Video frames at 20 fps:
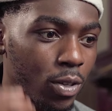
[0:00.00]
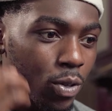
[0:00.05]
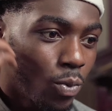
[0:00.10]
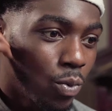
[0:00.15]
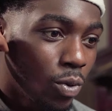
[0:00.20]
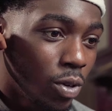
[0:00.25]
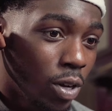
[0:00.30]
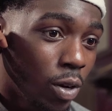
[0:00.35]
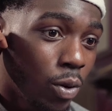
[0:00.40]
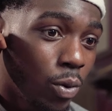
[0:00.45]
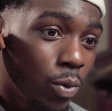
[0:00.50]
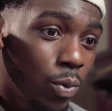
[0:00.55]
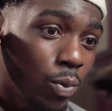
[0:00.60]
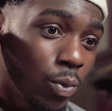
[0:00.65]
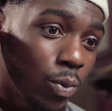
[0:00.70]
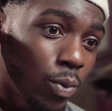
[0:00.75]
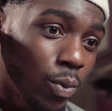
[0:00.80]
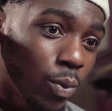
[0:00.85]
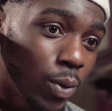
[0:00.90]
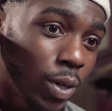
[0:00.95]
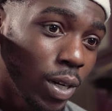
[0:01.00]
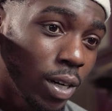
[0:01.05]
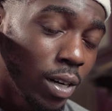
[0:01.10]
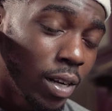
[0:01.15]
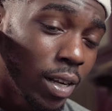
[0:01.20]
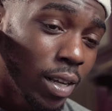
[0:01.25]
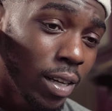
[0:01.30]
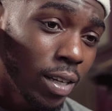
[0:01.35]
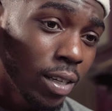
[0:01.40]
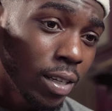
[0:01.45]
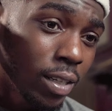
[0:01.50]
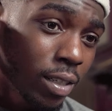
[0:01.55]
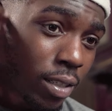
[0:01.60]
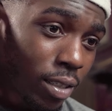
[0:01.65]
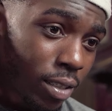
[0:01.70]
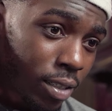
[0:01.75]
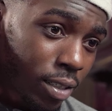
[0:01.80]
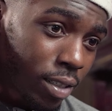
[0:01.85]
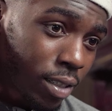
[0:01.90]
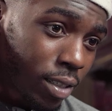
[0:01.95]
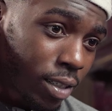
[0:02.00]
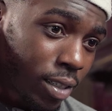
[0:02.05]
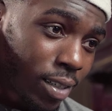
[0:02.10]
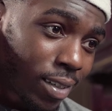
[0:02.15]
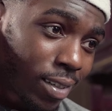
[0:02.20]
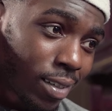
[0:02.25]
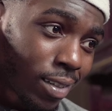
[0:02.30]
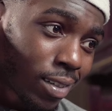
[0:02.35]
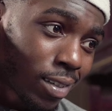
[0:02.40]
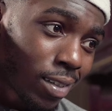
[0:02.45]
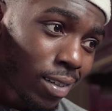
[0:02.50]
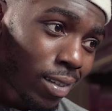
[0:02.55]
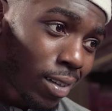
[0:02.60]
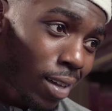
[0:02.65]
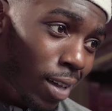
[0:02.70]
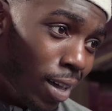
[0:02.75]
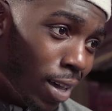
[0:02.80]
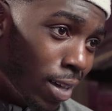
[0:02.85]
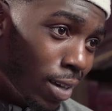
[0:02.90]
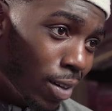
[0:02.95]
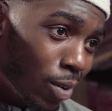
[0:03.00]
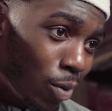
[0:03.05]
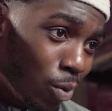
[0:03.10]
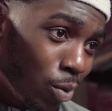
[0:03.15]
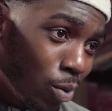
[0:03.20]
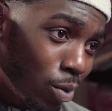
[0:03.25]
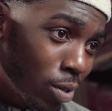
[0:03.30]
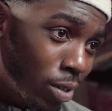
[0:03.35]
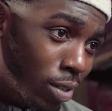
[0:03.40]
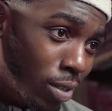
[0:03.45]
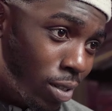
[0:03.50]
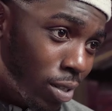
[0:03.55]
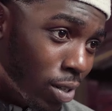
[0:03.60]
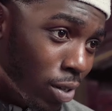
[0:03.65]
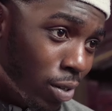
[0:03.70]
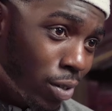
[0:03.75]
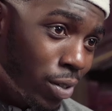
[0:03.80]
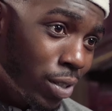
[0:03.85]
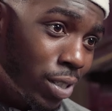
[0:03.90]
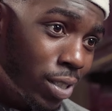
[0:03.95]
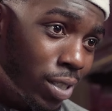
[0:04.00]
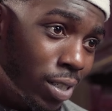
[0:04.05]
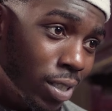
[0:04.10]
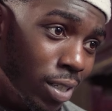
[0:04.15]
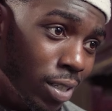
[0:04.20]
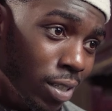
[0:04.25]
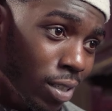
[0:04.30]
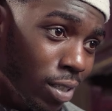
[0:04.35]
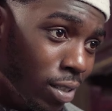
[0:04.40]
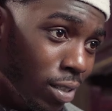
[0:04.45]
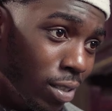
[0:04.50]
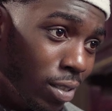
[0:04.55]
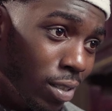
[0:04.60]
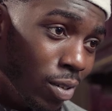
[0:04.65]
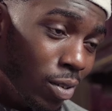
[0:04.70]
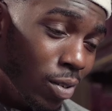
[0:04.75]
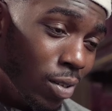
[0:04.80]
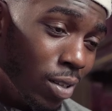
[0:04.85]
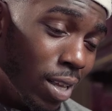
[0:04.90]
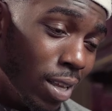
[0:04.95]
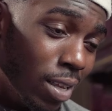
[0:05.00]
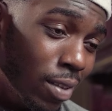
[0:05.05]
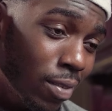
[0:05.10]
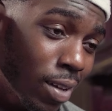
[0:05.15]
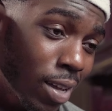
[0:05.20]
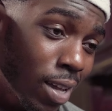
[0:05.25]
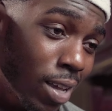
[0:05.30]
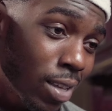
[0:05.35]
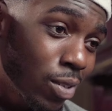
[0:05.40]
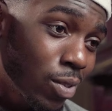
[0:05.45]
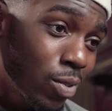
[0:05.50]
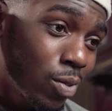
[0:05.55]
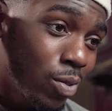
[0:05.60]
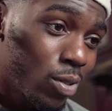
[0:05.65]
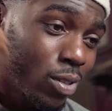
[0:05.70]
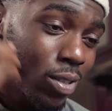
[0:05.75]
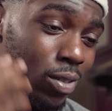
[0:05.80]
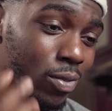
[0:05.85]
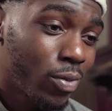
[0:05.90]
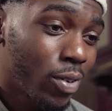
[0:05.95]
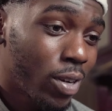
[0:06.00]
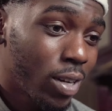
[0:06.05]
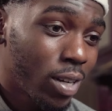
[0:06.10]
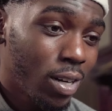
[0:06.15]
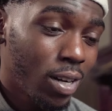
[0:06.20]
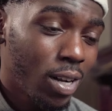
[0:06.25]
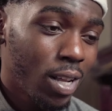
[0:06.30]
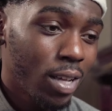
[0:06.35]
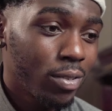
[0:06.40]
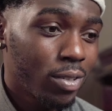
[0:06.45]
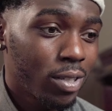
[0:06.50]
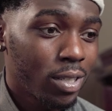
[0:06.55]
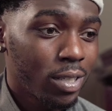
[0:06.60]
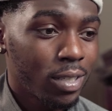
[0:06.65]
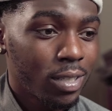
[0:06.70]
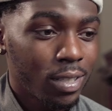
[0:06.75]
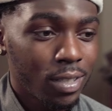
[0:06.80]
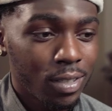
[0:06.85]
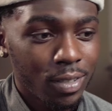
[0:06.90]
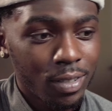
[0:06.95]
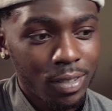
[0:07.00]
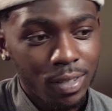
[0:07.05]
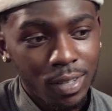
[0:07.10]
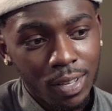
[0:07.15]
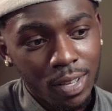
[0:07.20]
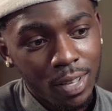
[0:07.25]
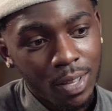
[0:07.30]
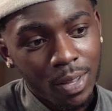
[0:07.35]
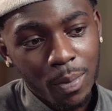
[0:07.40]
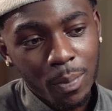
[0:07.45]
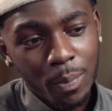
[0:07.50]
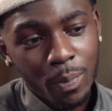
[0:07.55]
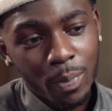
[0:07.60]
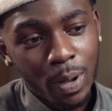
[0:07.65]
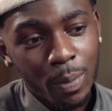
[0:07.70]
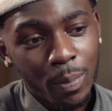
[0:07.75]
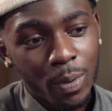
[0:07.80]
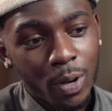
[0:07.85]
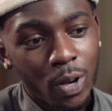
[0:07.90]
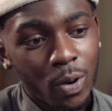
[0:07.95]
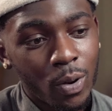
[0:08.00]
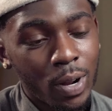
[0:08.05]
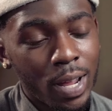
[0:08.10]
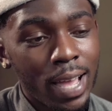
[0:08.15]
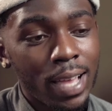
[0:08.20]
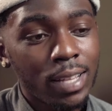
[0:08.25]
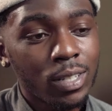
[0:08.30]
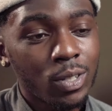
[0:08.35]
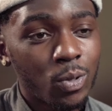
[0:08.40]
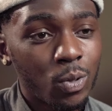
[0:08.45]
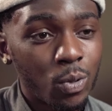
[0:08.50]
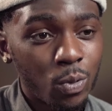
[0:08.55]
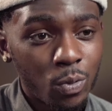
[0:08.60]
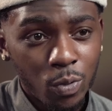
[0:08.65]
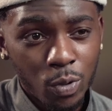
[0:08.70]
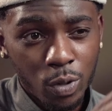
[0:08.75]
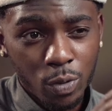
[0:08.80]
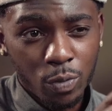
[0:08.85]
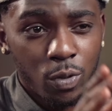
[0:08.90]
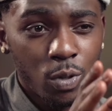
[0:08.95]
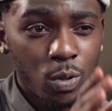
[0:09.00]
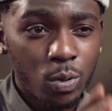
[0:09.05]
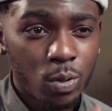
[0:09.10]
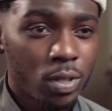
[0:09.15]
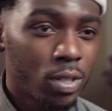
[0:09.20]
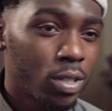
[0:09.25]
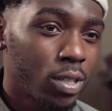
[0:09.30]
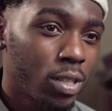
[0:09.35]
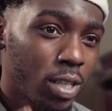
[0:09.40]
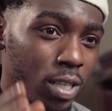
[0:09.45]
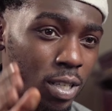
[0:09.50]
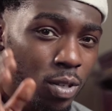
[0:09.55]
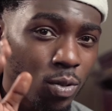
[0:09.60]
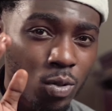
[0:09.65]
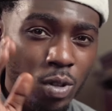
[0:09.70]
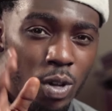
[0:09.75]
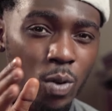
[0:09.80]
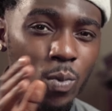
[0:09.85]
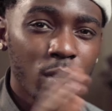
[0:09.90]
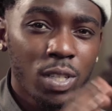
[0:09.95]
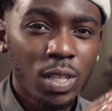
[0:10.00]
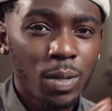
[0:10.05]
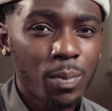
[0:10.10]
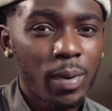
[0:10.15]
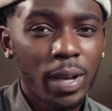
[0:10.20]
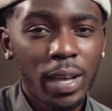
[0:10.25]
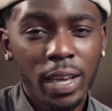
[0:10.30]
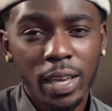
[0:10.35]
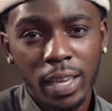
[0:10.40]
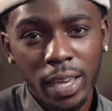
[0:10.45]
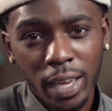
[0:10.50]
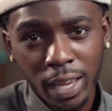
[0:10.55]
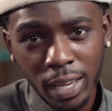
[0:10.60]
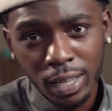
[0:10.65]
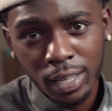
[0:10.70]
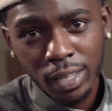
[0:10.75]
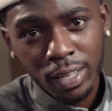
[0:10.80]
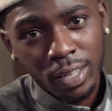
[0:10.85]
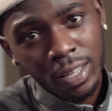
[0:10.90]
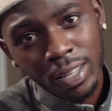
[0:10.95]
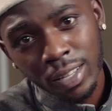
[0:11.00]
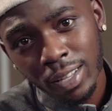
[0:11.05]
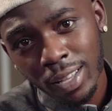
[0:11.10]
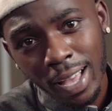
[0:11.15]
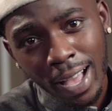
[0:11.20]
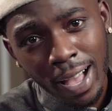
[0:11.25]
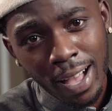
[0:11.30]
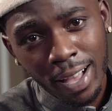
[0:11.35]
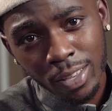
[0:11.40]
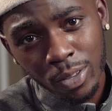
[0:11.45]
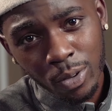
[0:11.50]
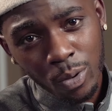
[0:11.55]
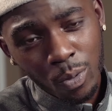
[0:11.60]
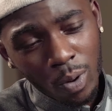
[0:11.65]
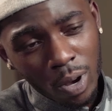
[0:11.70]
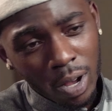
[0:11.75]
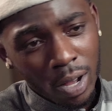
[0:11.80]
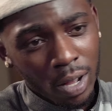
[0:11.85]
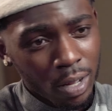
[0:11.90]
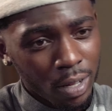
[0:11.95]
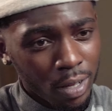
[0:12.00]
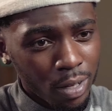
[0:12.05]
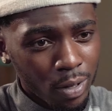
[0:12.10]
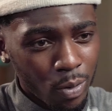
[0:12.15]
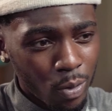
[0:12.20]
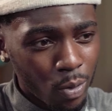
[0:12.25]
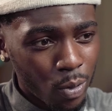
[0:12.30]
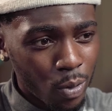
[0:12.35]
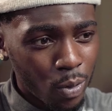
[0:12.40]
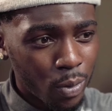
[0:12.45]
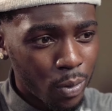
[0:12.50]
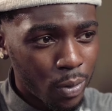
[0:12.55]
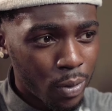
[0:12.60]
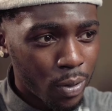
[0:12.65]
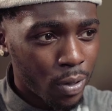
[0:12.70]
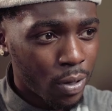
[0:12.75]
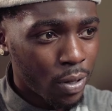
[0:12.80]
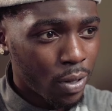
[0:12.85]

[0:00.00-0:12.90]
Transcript: you know when a nigga ain't on certain shit. Well, not even high school, regular life shit. But I'm gonna go to high school for the viewers. As you know when somebody ain't how you are, or